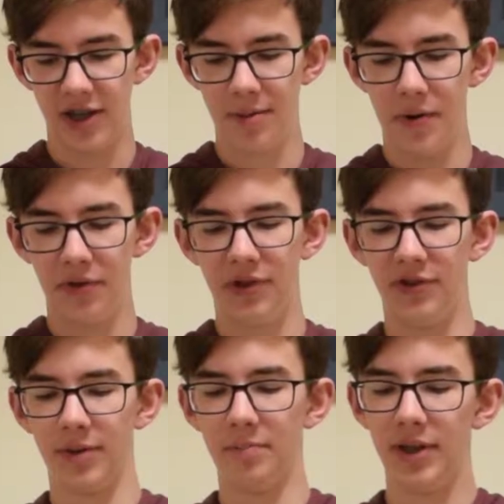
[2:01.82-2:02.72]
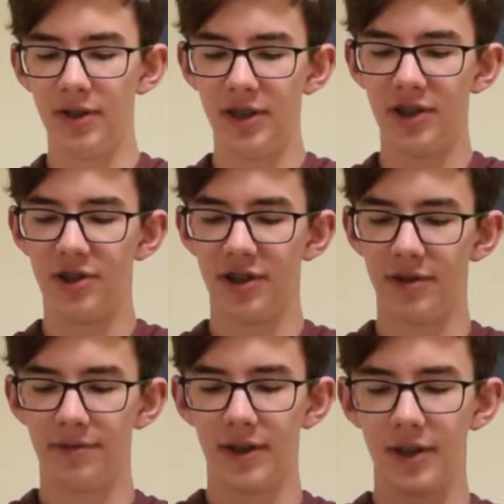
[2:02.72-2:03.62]
that you both use your middle initial on
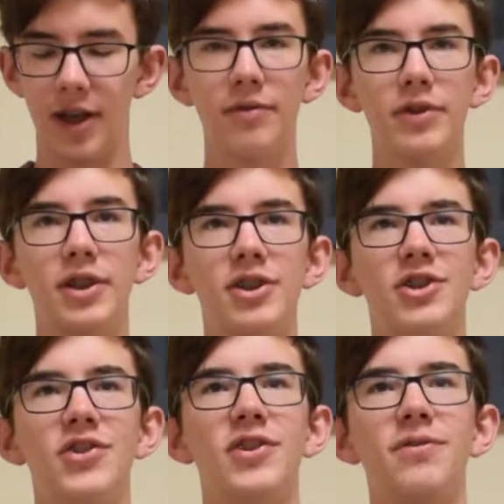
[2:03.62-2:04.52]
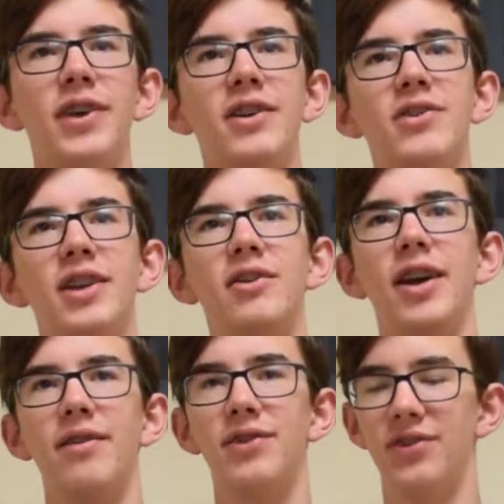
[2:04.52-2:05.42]
the front cover just to flex that you
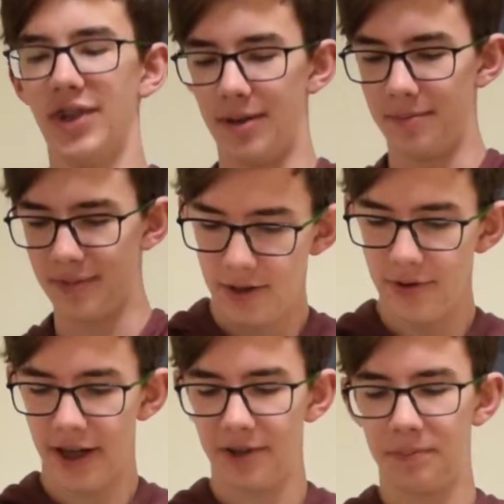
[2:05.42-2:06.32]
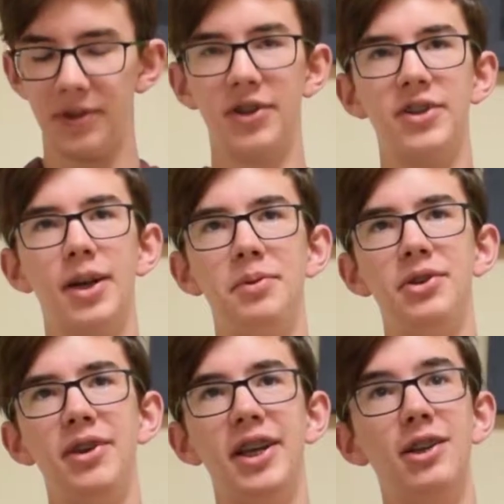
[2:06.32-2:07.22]
have the same. You guys put the
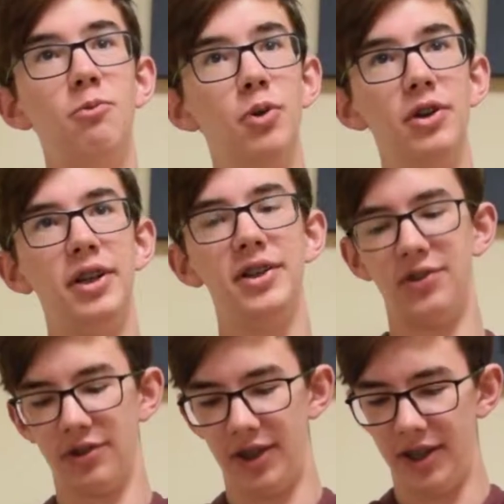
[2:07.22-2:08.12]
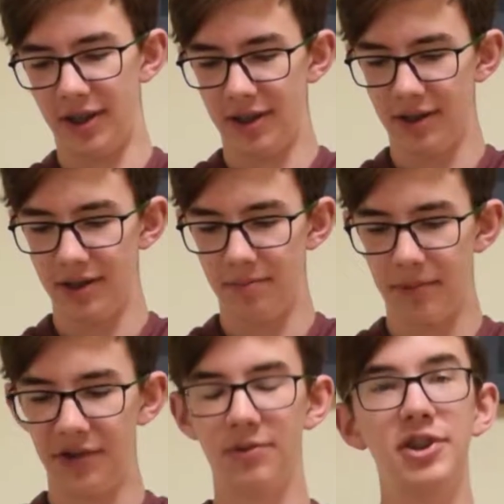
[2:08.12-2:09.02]
W in world history.
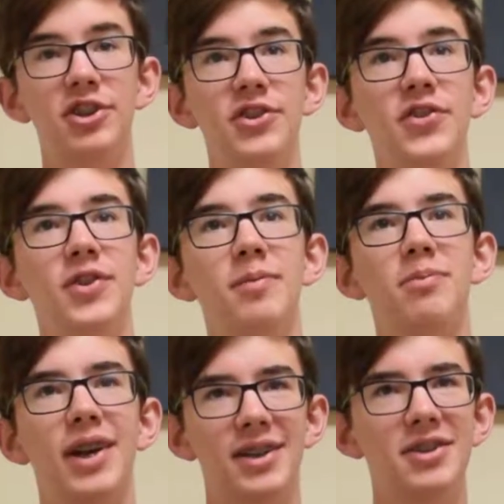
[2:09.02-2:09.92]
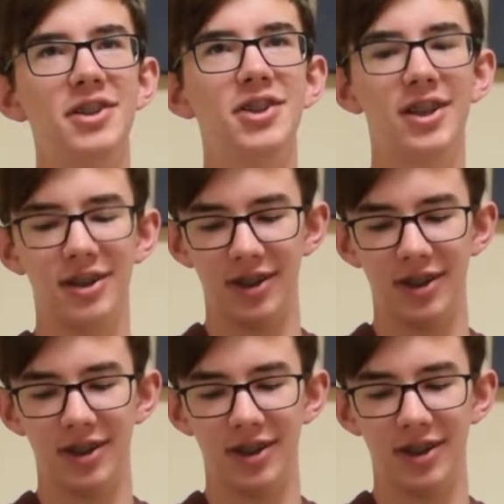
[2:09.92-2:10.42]
Best wishes, Practically John